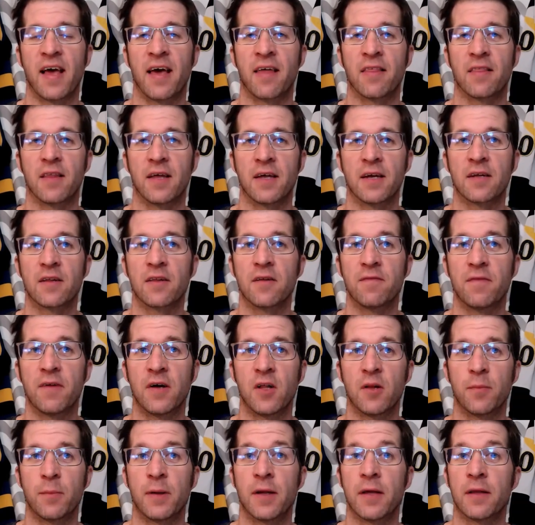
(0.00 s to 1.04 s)
athletic
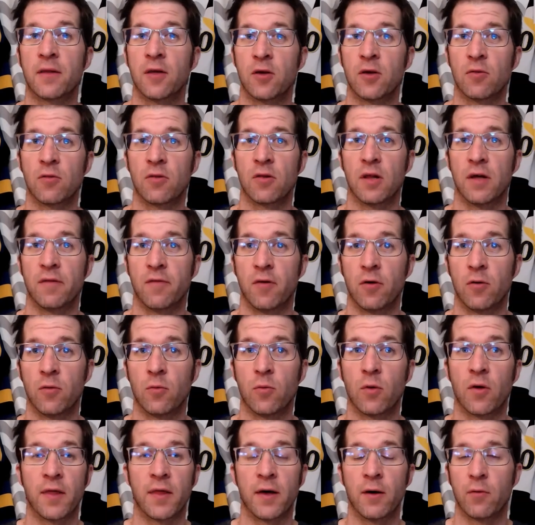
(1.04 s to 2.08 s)
development at the youth level
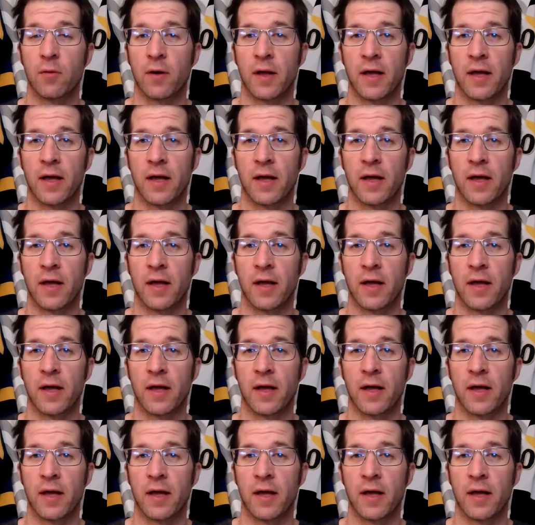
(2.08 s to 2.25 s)
without